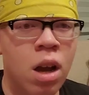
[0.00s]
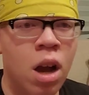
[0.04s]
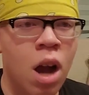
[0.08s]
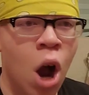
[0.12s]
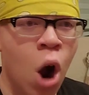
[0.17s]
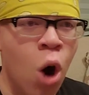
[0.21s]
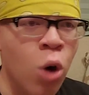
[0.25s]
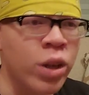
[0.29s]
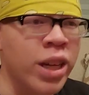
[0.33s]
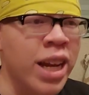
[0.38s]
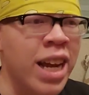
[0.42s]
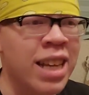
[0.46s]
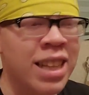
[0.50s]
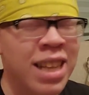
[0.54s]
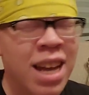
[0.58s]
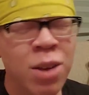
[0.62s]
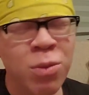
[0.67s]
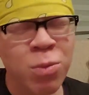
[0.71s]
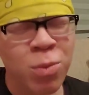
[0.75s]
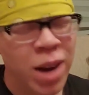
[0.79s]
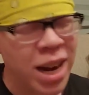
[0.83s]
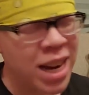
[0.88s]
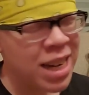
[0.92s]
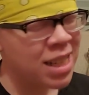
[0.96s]
Okay,
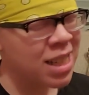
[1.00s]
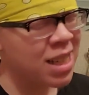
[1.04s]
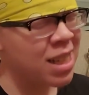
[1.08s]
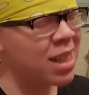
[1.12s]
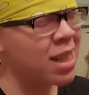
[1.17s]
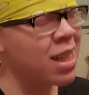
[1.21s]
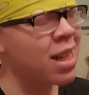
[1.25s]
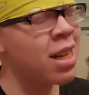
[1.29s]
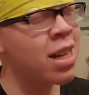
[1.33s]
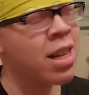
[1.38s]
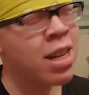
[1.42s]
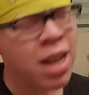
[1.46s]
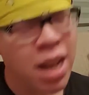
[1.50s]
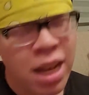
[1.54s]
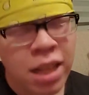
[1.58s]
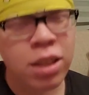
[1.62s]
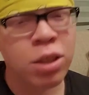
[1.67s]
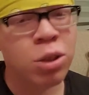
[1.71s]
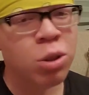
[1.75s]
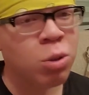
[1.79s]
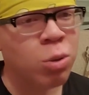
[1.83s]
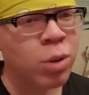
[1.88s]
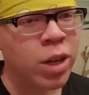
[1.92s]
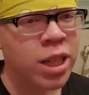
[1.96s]
that raises
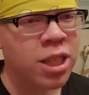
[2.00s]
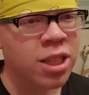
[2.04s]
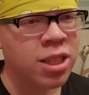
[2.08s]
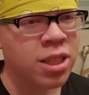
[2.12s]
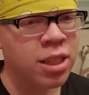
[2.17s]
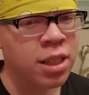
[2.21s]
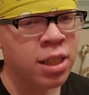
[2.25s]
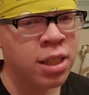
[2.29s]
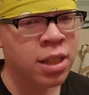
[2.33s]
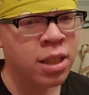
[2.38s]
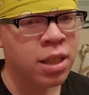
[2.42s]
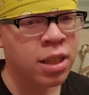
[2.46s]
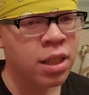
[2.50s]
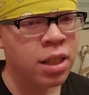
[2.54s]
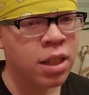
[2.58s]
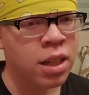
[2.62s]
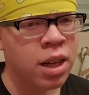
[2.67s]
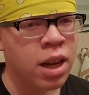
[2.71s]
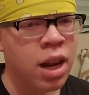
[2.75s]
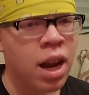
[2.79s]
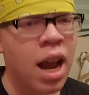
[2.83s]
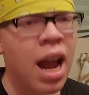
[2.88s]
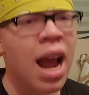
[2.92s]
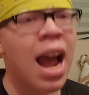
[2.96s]
another question.
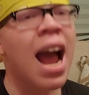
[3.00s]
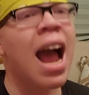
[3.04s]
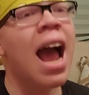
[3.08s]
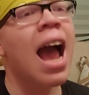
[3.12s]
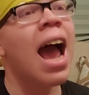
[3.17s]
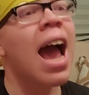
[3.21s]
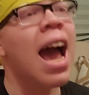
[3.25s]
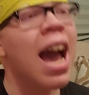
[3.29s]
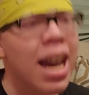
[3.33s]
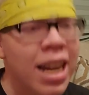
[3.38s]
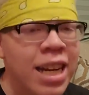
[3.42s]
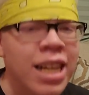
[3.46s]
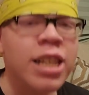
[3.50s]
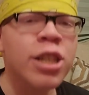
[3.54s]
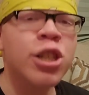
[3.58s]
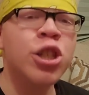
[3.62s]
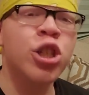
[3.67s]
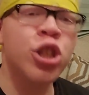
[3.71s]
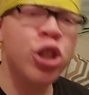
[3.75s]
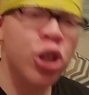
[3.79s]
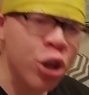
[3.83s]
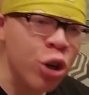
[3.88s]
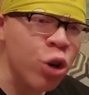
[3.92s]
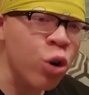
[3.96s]
How
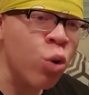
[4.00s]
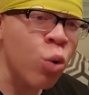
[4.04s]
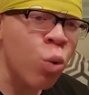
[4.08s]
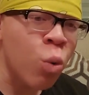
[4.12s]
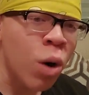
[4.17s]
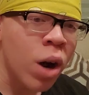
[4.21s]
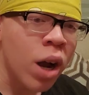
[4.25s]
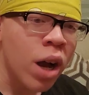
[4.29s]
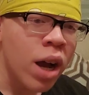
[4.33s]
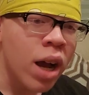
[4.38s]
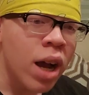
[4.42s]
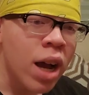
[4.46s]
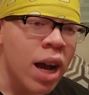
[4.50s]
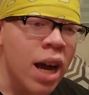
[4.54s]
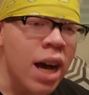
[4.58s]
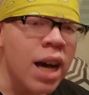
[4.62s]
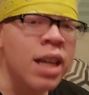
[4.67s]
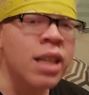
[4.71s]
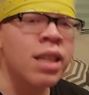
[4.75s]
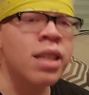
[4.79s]
did you a